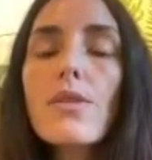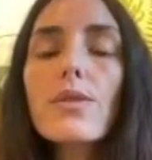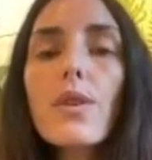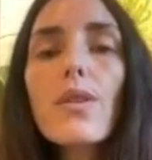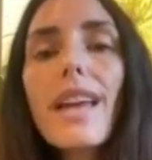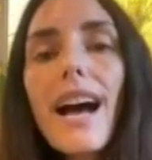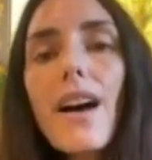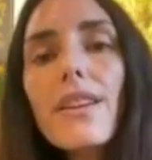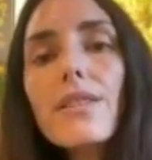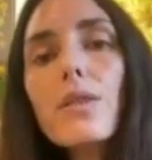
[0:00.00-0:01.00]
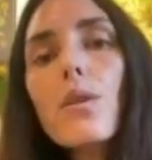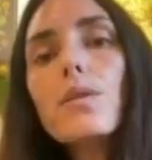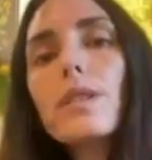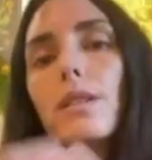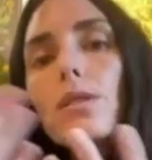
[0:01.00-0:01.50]
So now this
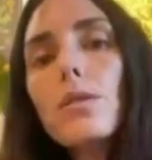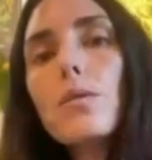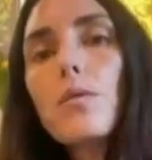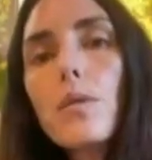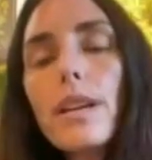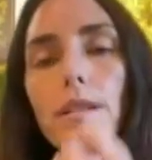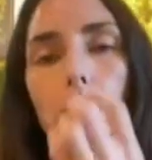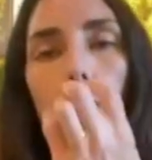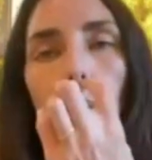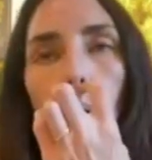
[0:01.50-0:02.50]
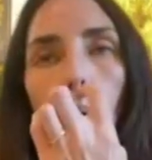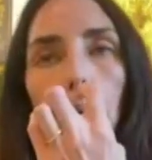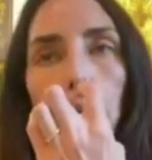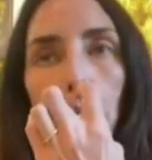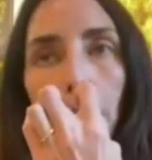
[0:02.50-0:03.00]
goes into into our
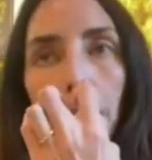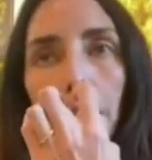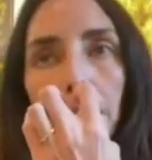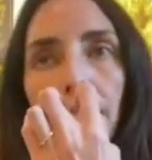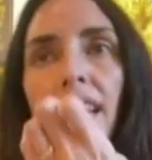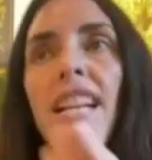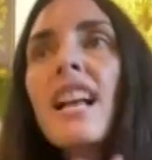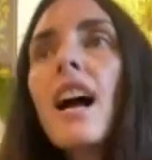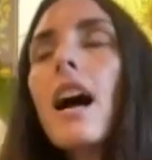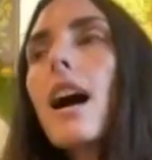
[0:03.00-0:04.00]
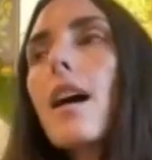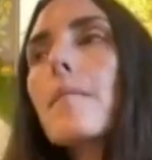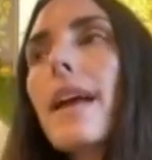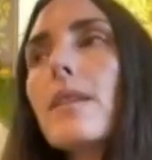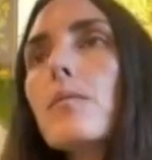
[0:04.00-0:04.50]
books, um,
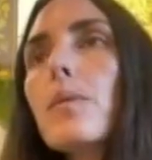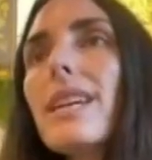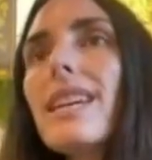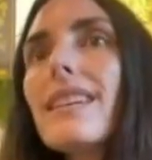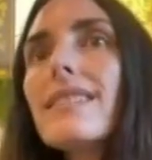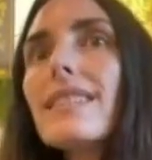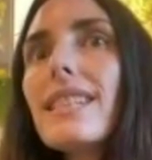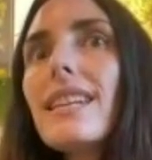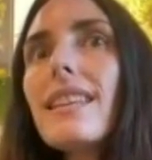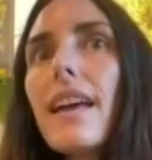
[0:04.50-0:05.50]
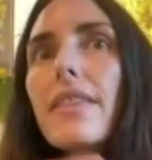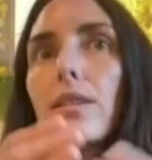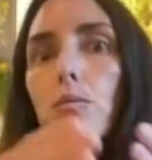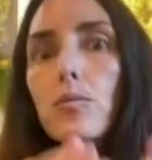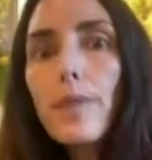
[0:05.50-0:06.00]
and we can see that
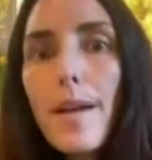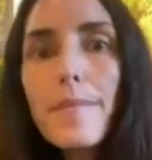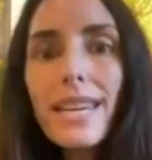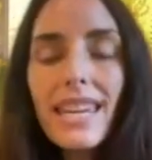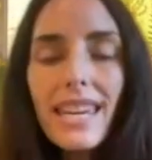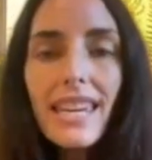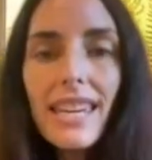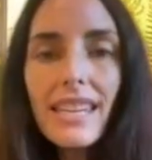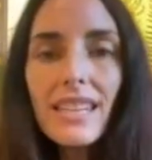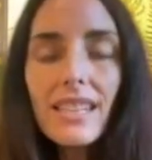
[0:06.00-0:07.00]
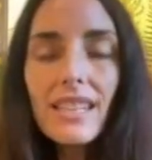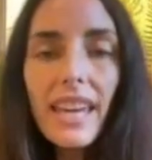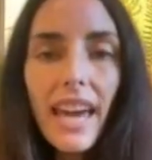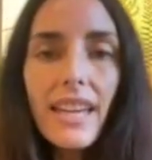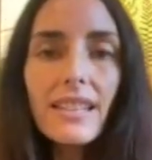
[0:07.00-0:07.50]
this remedy
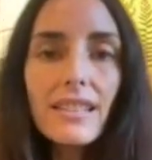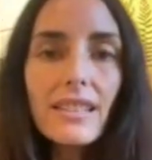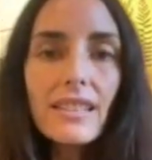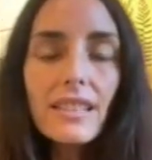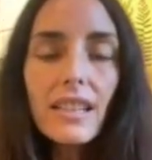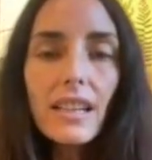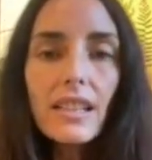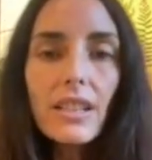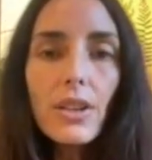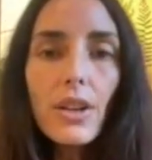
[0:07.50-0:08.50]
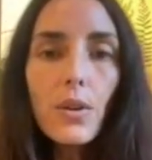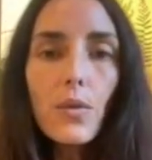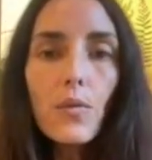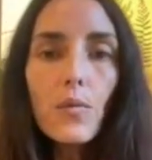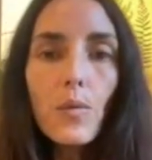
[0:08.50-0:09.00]
can, you
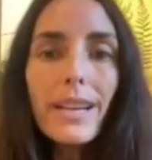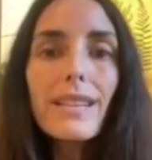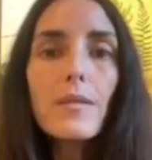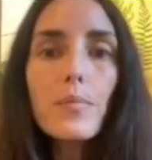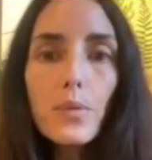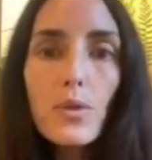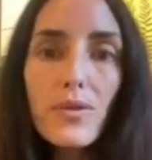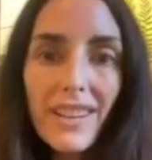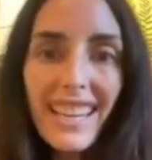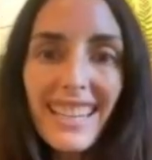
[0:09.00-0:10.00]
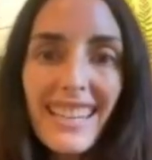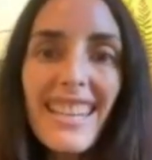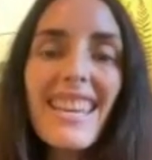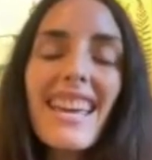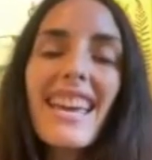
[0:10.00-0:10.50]
know, when proven,
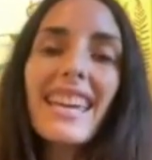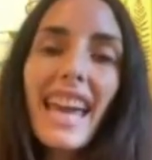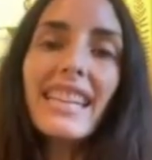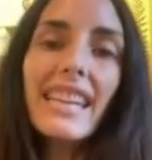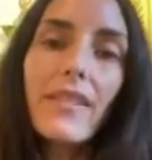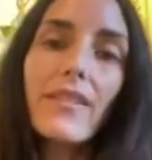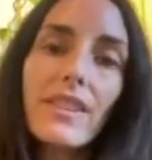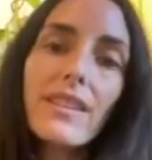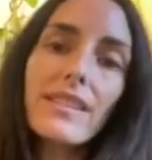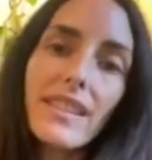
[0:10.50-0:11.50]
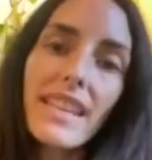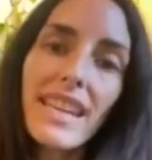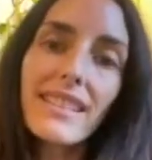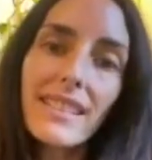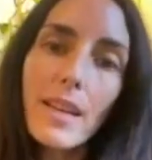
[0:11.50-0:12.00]
can give this
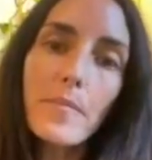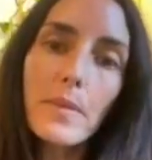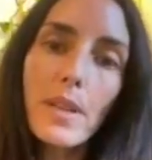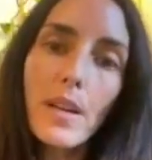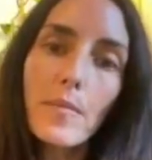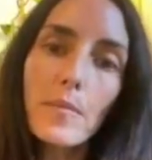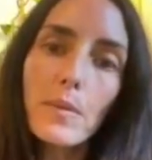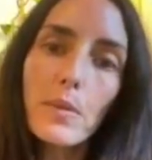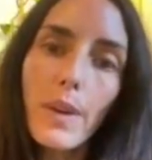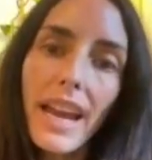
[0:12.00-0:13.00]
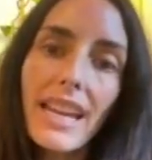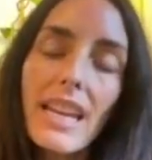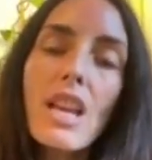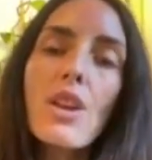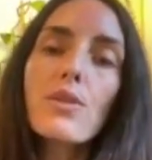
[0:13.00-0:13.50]
these symptoms, right?
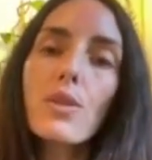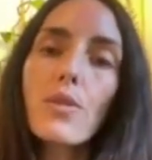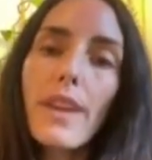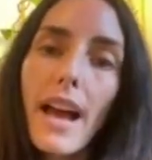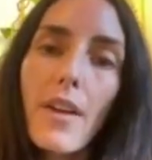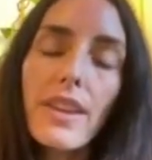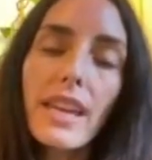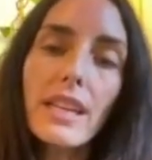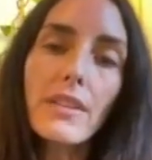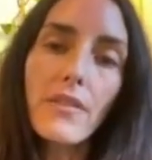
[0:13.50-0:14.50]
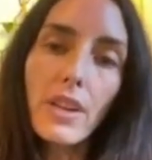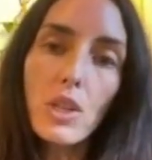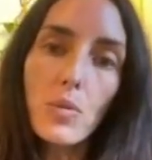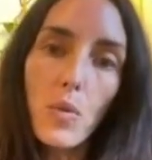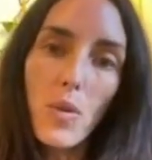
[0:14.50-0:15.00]
So now the
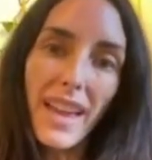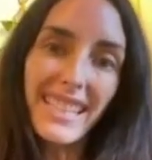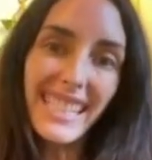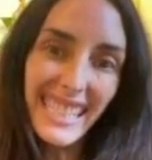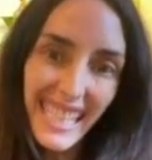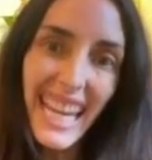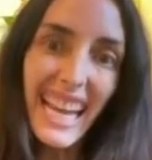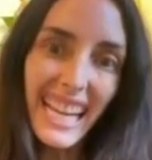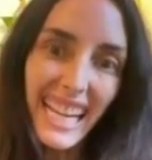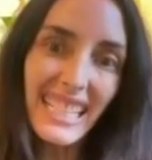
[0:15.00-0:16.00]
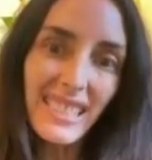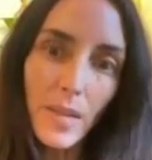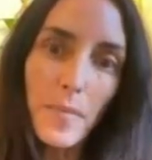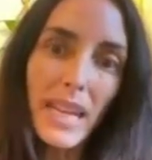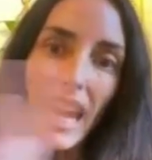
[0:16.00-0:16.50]
individual that's sick,
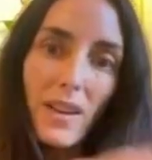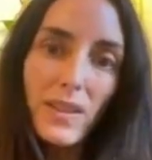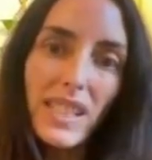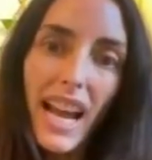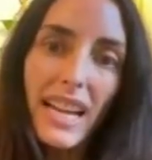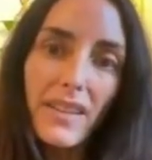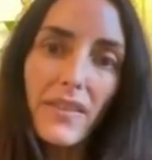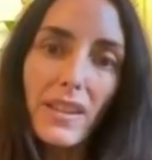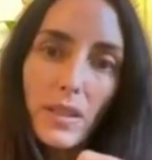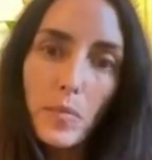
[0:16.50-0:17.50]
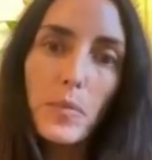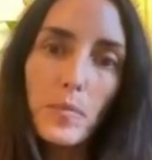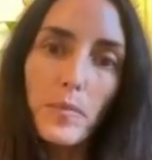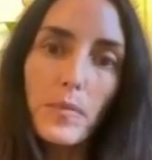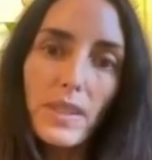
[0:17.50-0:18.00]
somebody outside of this
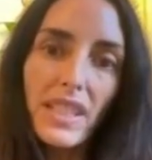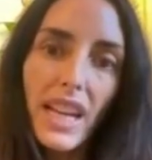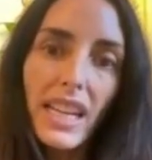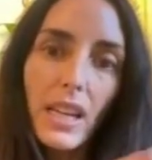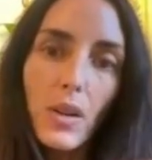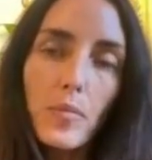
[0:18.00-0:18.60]
study mm-hmm.